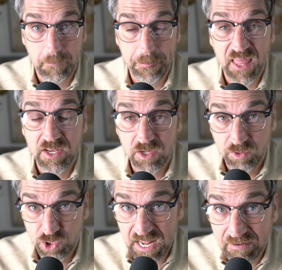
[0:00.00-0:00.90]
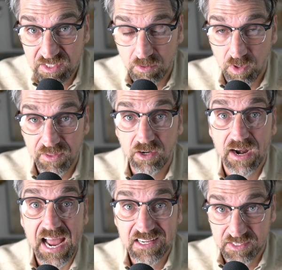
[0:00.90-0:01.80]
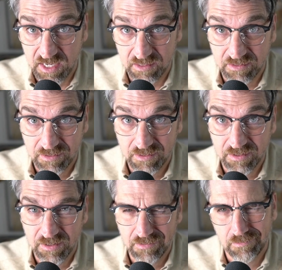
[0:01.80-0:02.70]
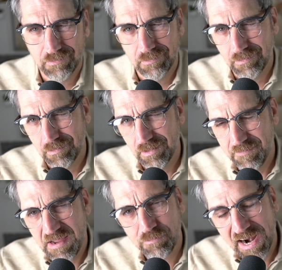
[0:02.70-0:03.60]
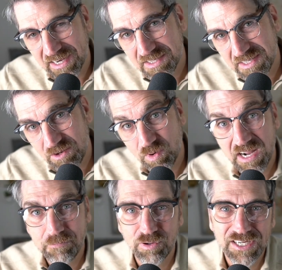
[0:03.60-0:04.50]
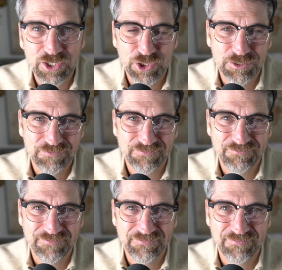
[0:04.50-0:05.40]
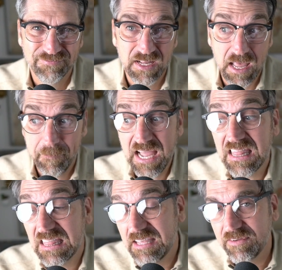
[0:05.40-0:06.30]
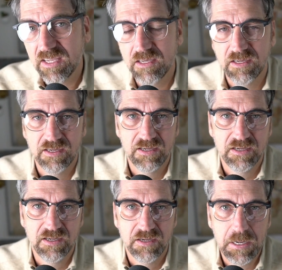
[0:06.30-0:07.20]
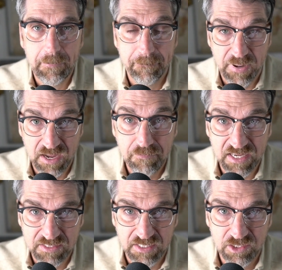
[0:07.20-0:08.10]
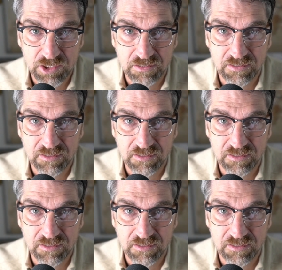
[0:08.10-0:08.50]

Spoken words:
And you should have someone that you're asking, am I practicing what I preach? Am I living my message?